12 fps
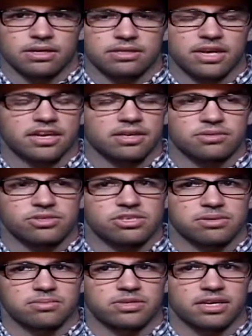Lainey was
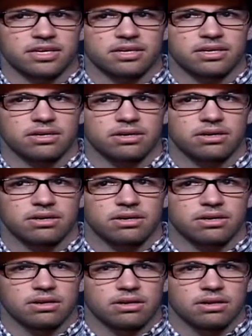someone I can
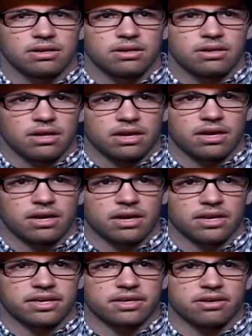
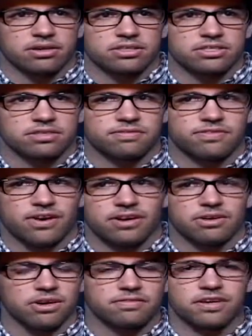honestly
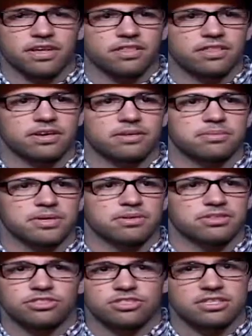fire off anything about,
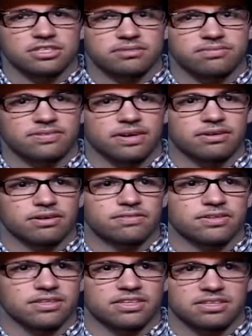and she can fire off
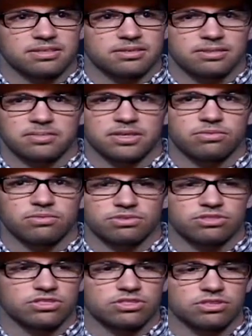anything to me, and we'll
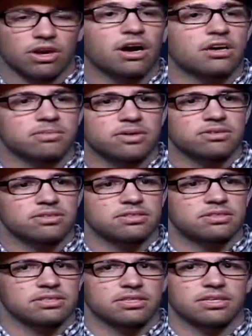just talk about it.
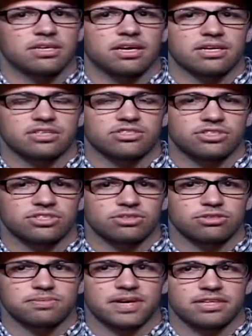And it just
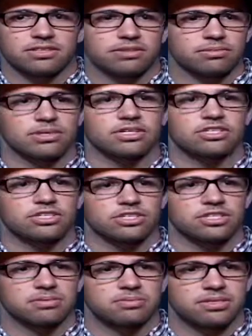goes back to the
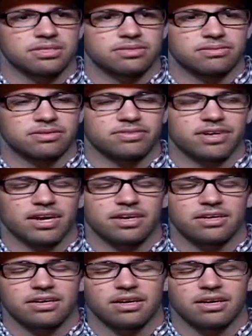relationship we've had.